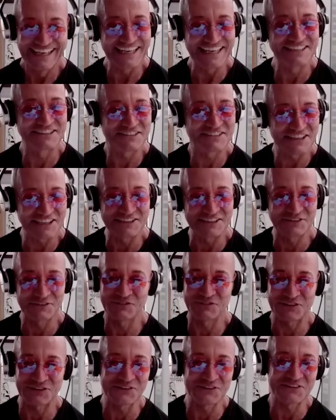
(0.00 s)
it's it's
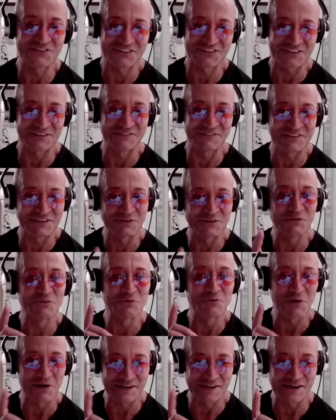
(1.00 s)
for you. It's gonna be
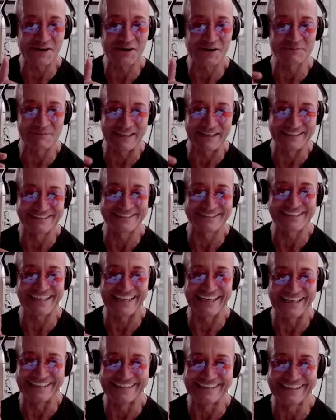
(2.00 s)
one arm and
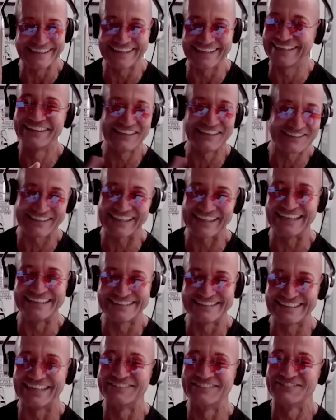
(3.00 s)
stand, not stand.
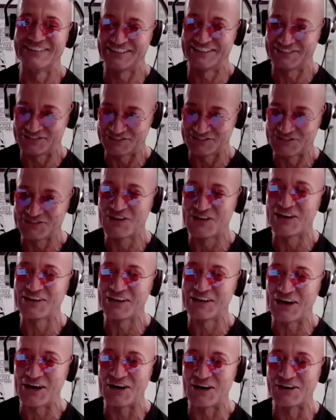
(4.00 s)
yeah, exactly.
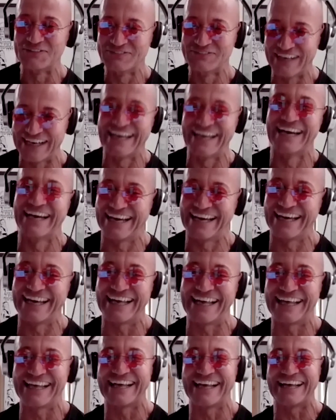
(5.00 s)
One arm
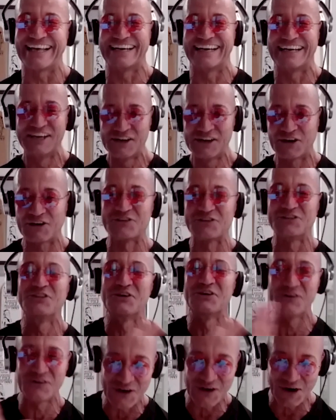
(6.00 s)
or
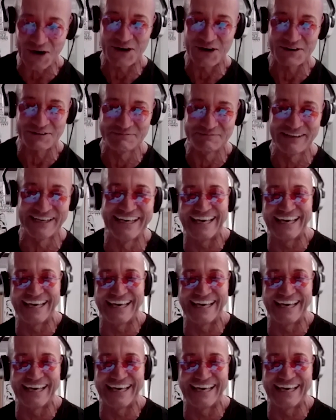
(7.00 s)
no arm.